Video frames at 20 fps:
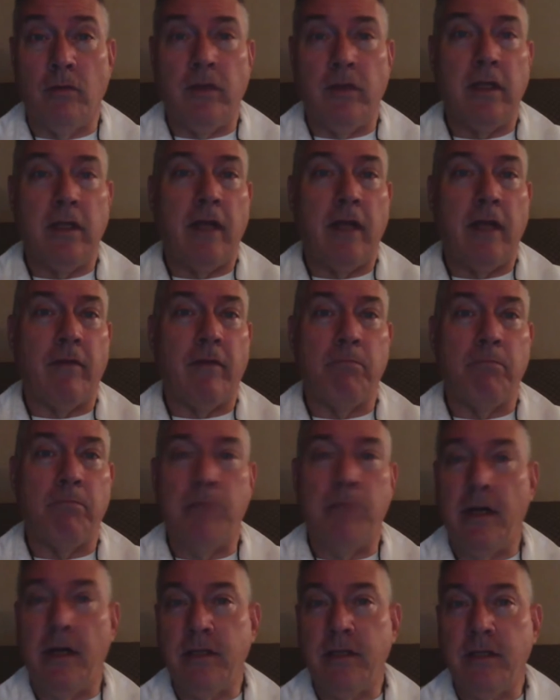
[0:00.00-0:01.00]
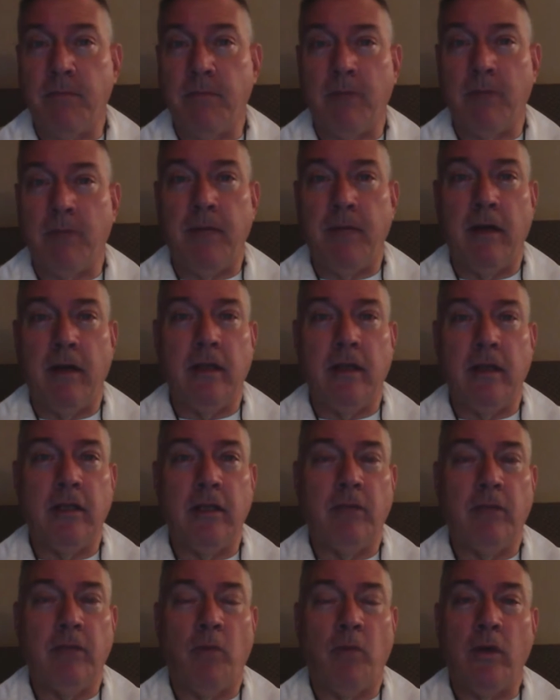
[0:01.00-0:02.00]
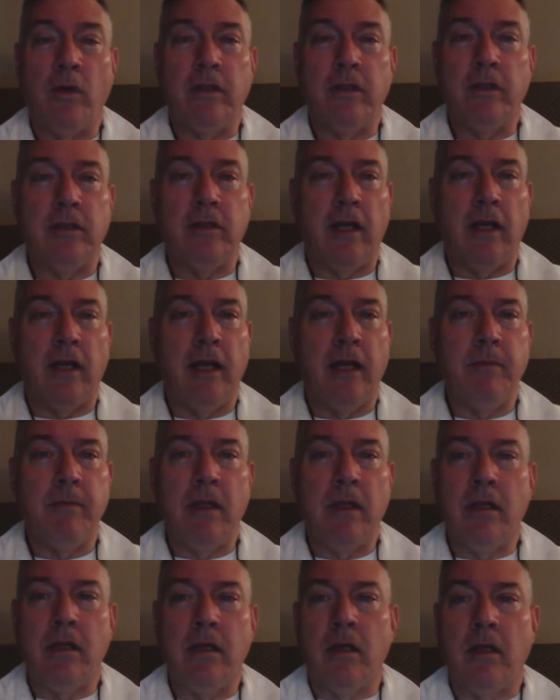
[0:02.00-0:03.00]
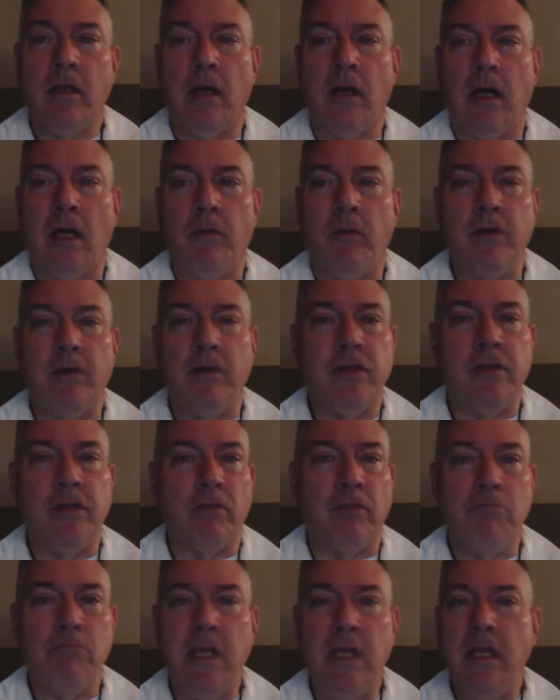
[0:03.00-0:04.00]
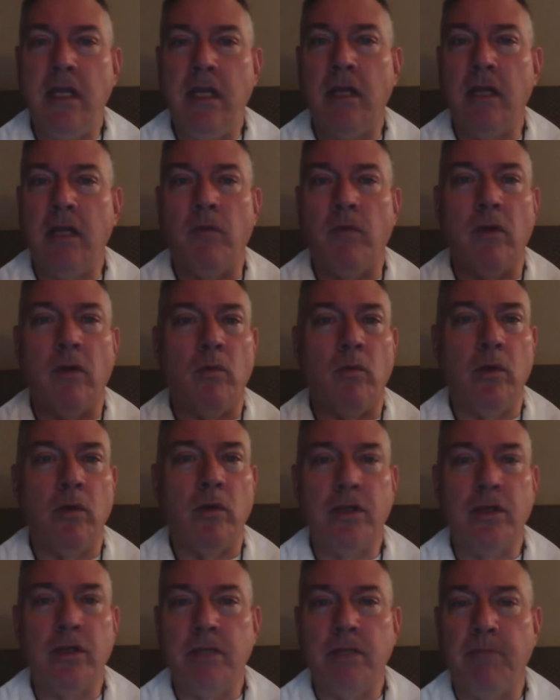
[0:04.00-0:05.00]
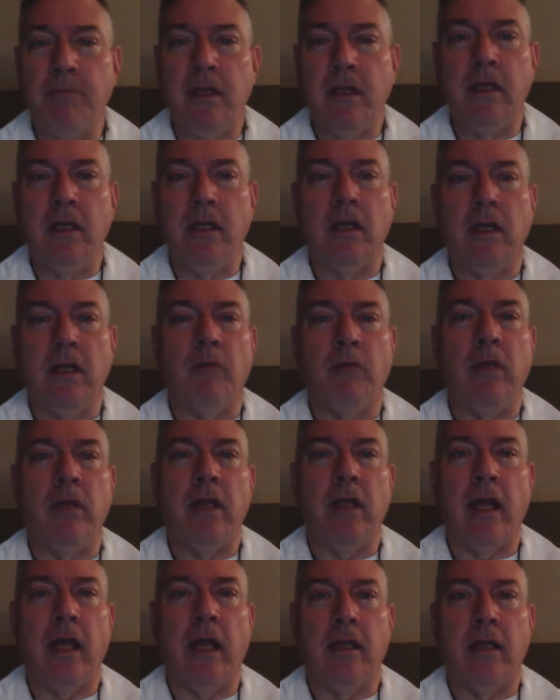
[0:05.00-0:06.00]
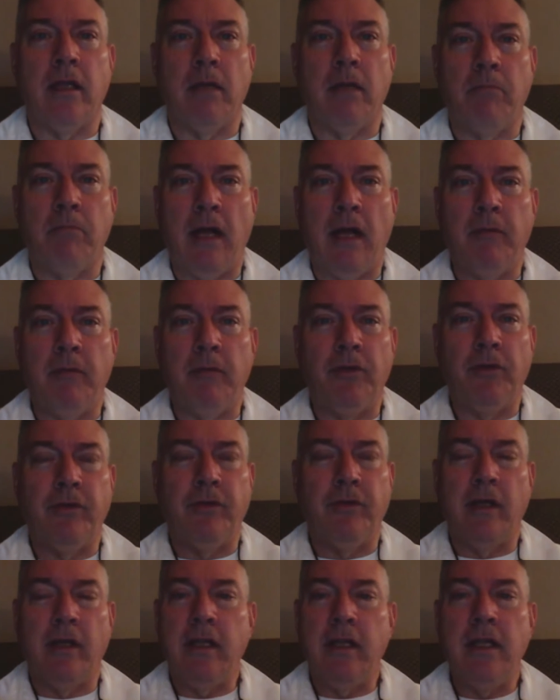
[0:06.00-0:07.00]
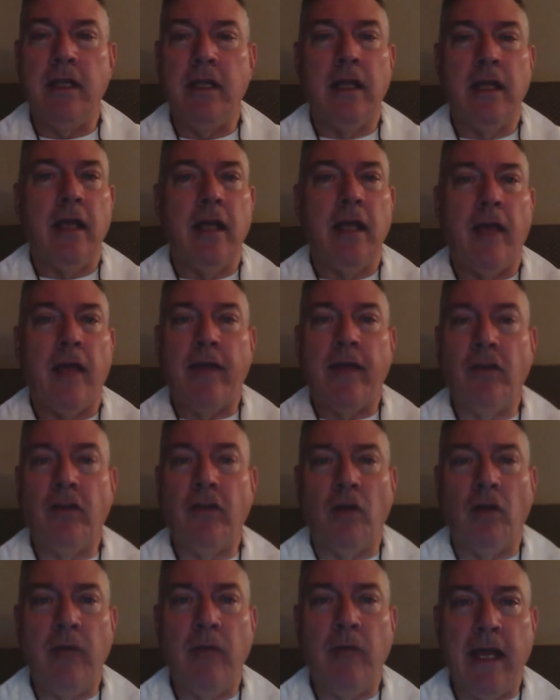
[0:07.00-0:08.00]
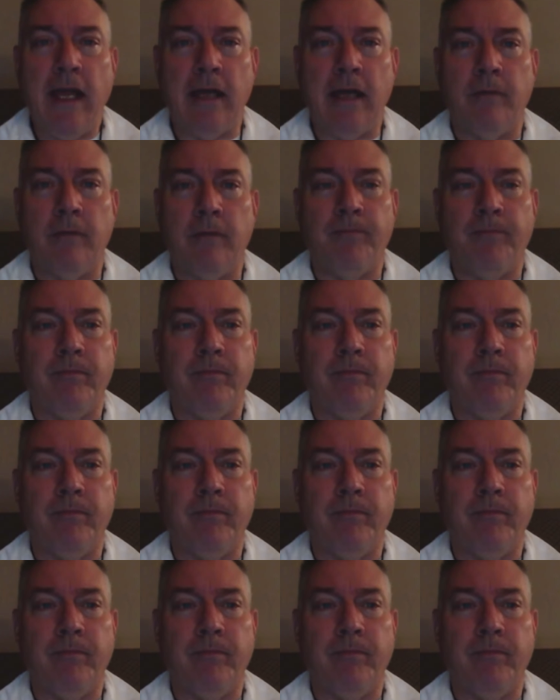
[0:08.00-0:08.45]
We didn't have a budget prepared at this point in time. We were just meeting, and we were worshiping, and we had a Bible study, and that's all we had.